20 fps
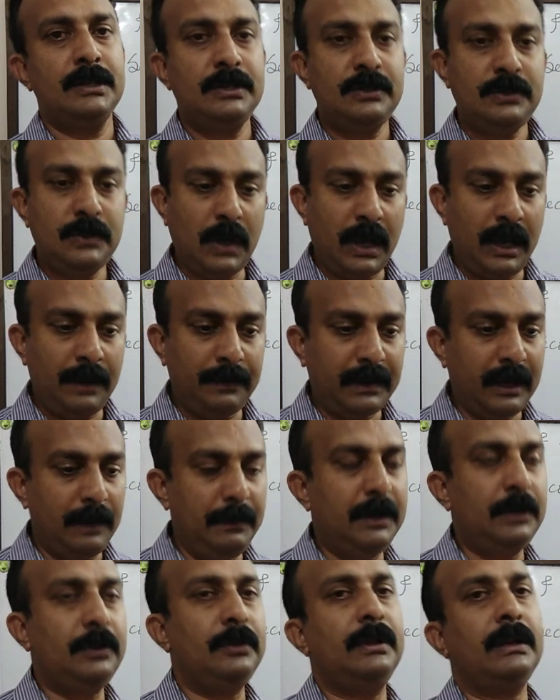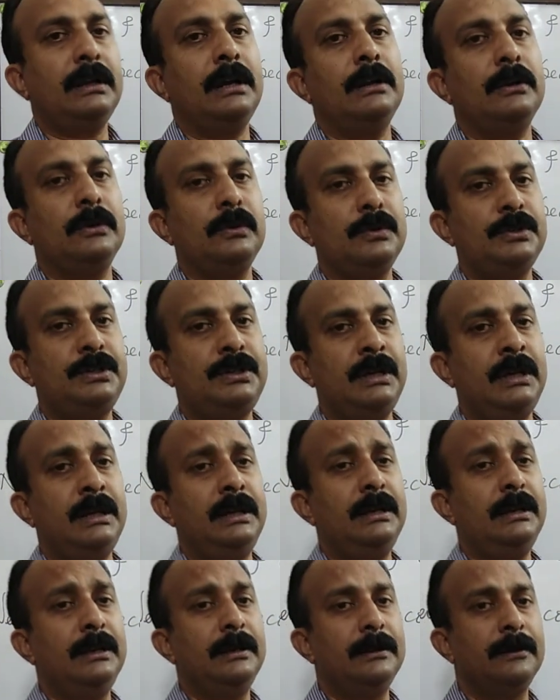So I am coming to the
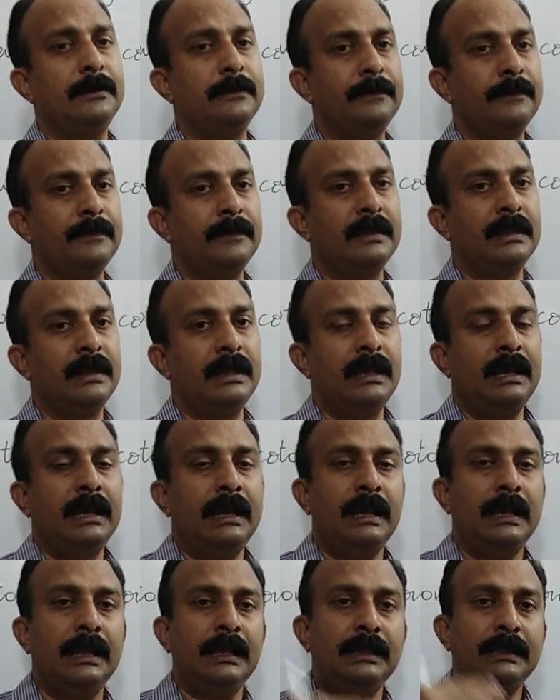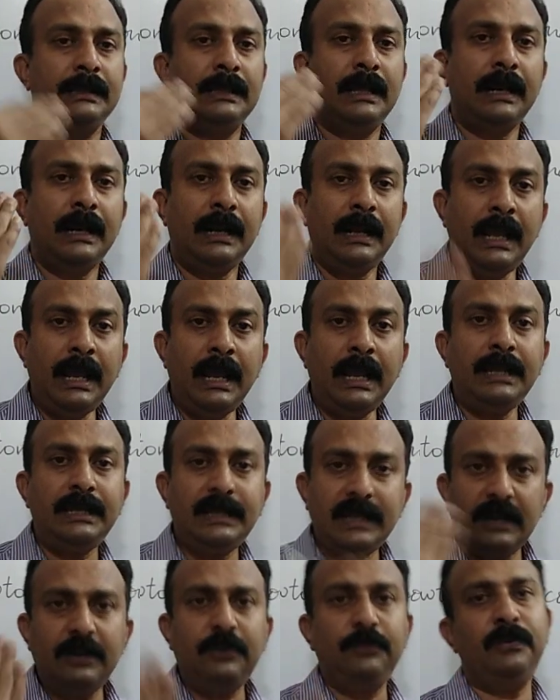conclusion. The
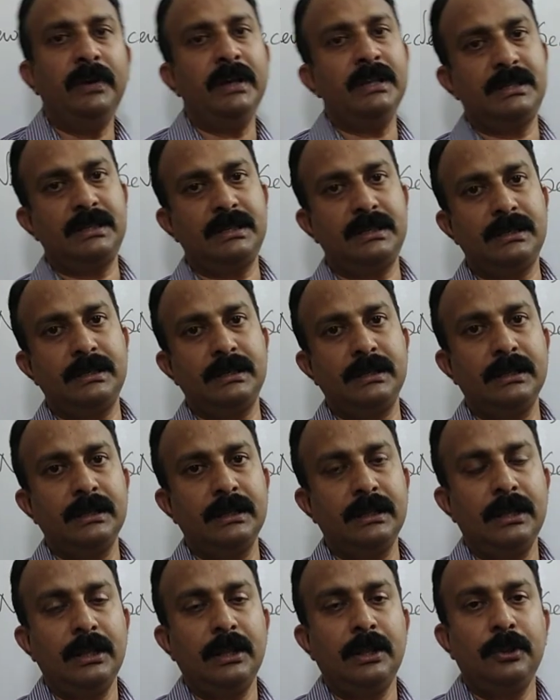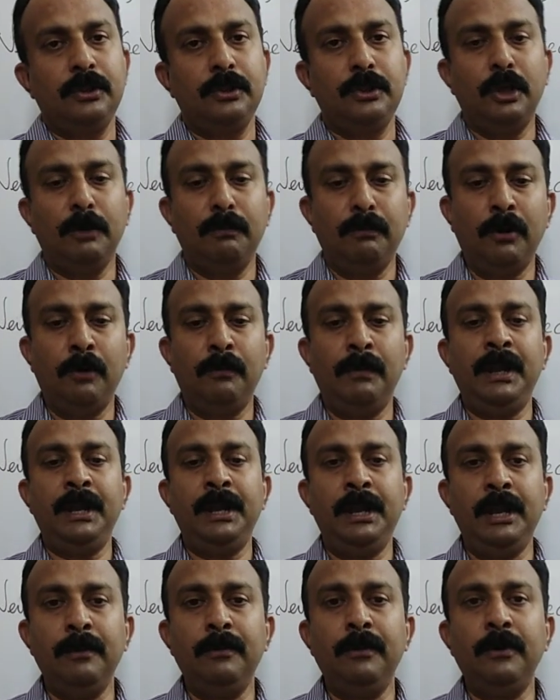rate at which the
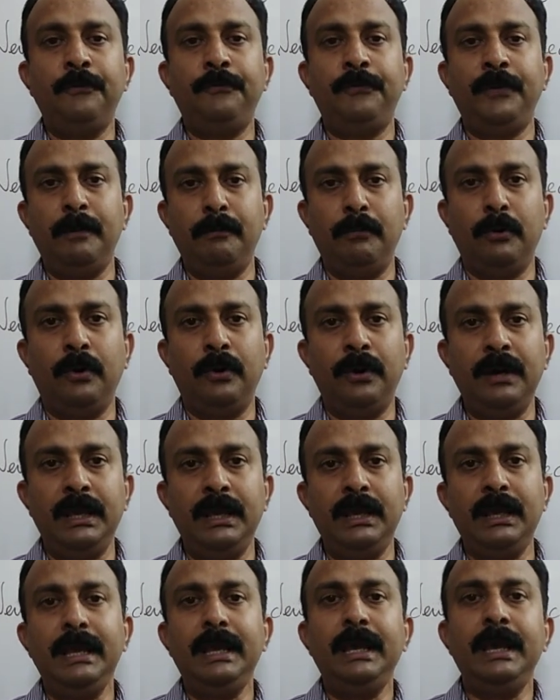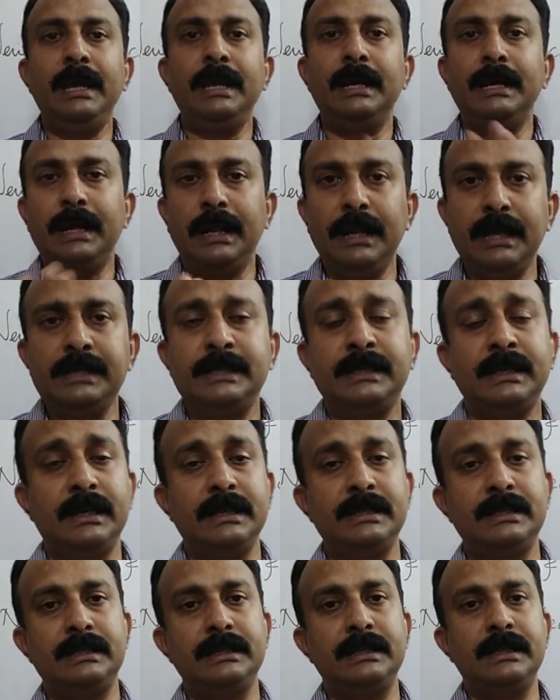momentum of a body
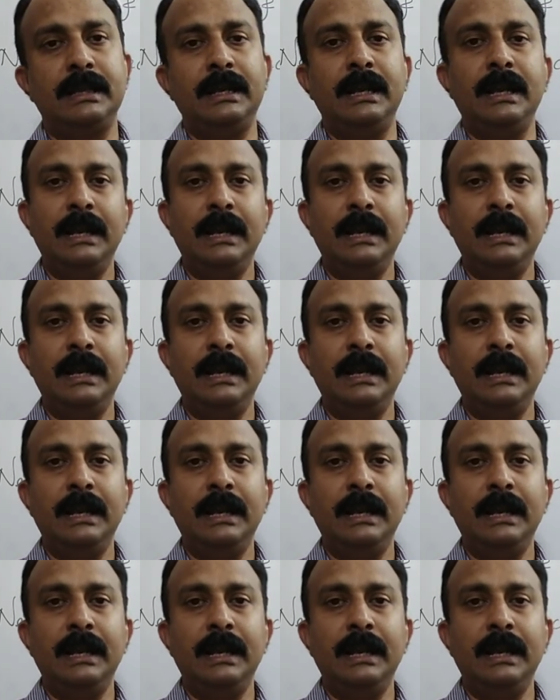increases